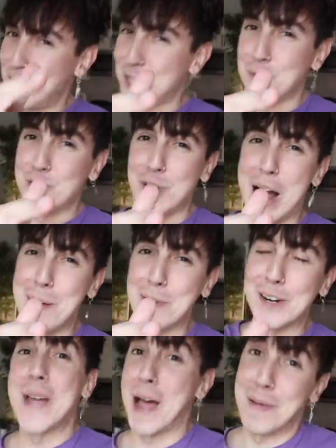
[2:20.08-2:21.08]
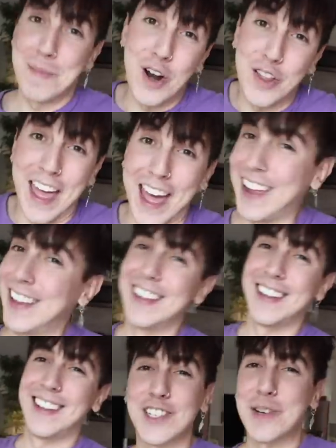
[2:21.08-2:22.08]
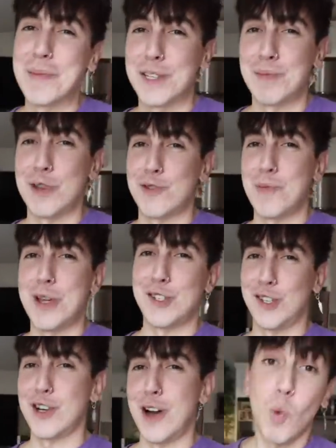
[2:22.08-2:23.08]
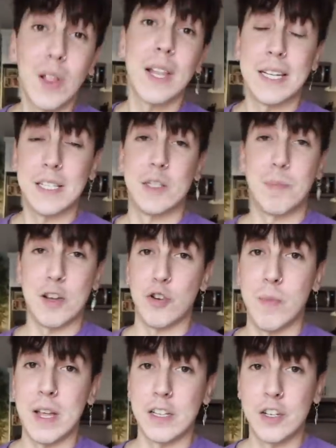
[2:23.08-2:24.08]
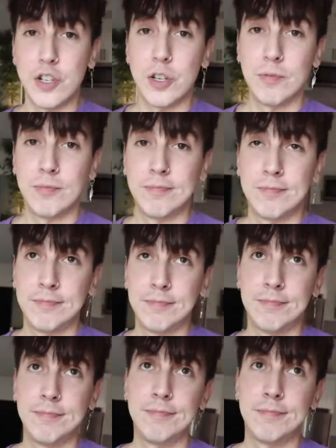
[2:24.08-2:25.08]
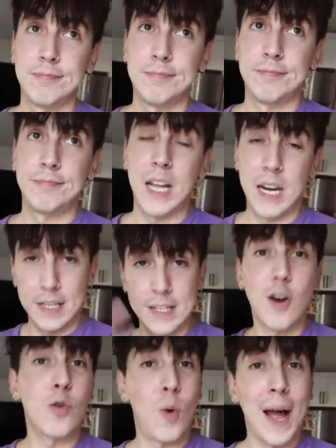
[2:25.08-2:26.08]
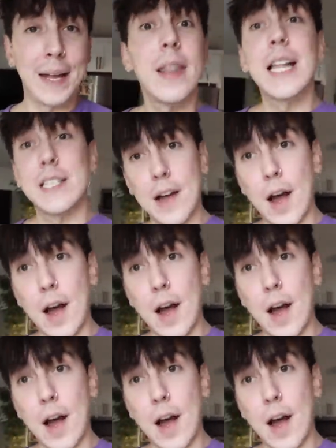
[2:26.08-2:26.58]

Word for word: you subscriber, happy birthday. You thought it was gonna be a special message, huh? Well, it is a special message in its own way. Let's